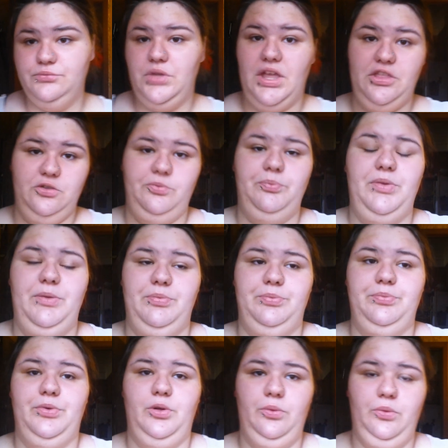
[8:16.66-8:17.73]
other
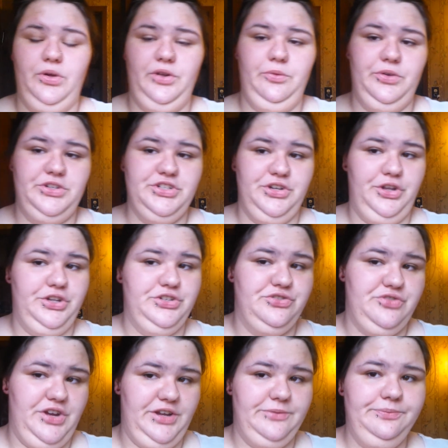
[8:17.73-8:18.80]
people would, which should get
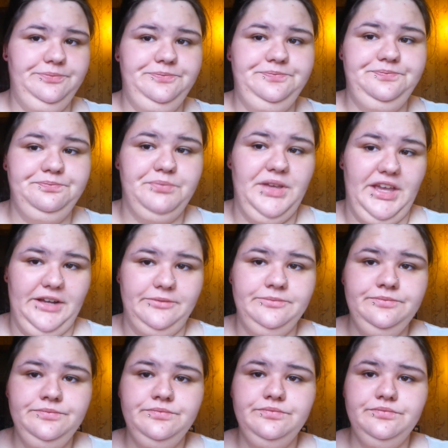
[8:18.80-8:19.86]
straight. But yeah,
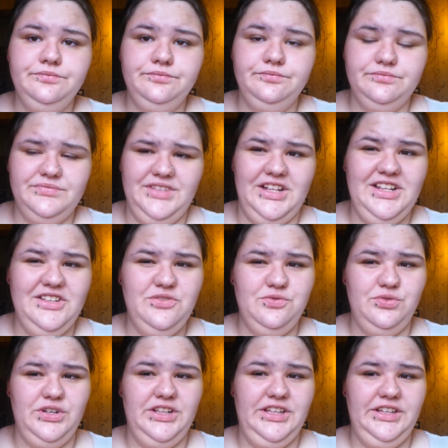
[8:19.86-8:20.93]
it is
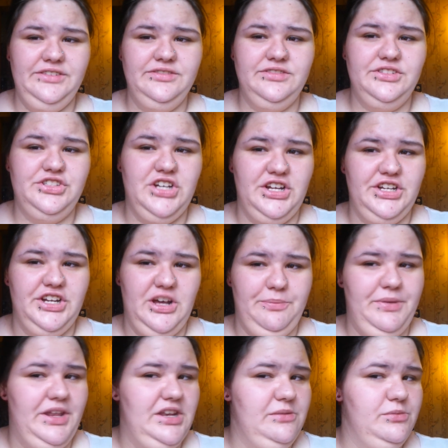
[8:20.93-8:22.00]
really starting to not
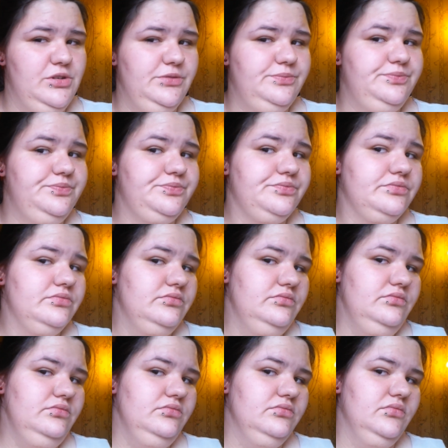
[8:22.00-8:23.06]
pain anymore.
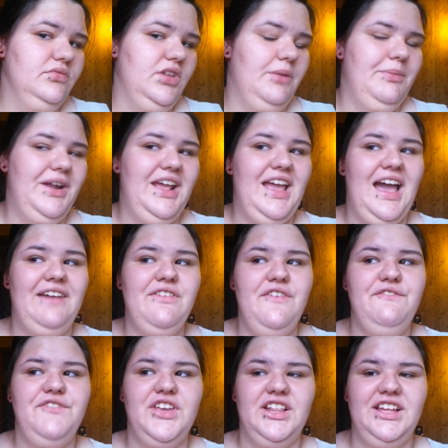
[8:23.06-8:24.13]
But I have a
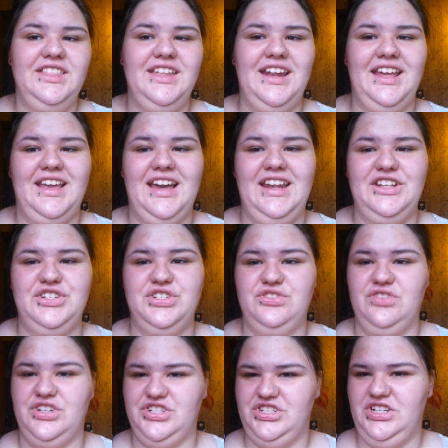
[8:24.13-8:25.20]
feeling that I kind of
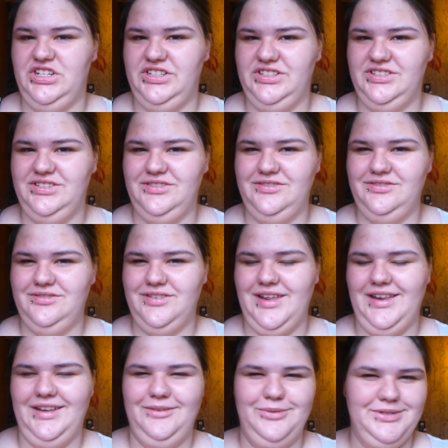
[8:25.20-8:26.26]
stretched it,
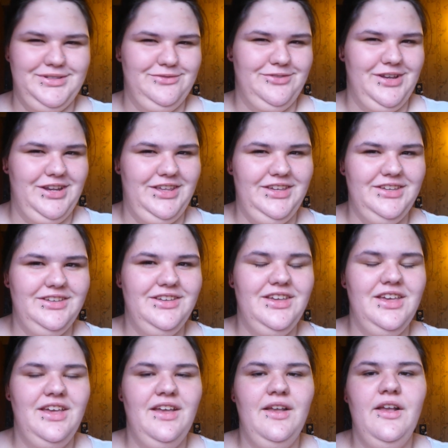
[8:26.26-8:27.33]
and it wasn't ready.
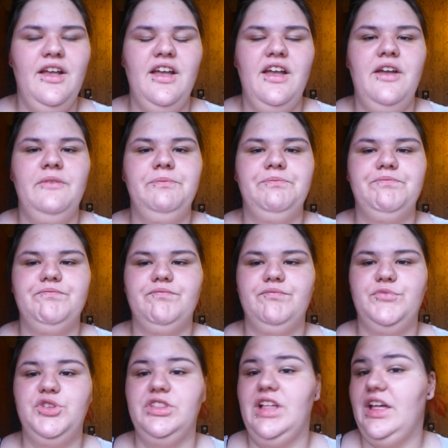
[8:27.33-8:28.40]

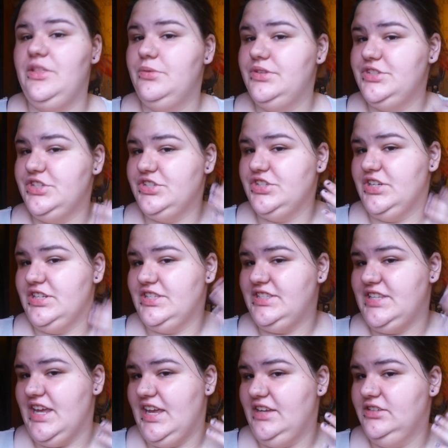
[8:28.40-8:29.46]
So the other one's just going to
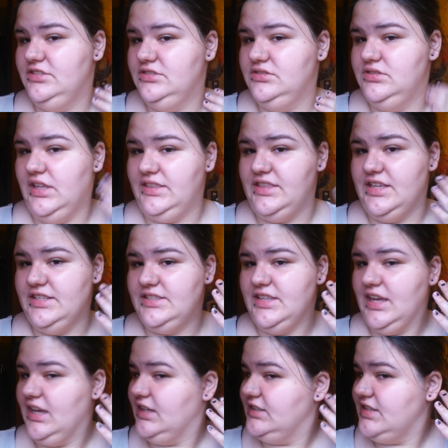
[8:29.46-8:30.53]
stay like this,
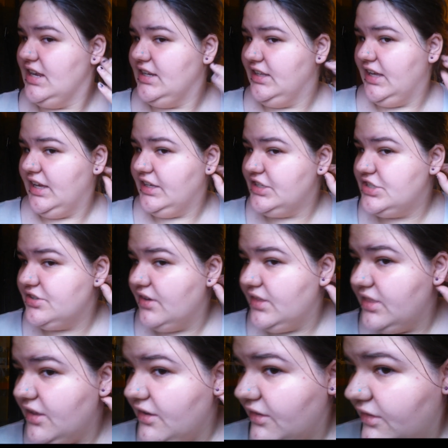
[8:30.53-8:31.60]
like a 10 gauge
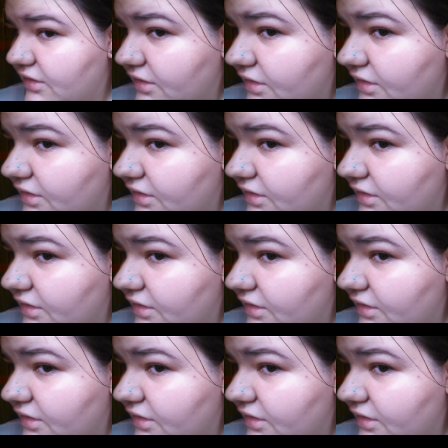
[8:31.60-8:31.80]
right there.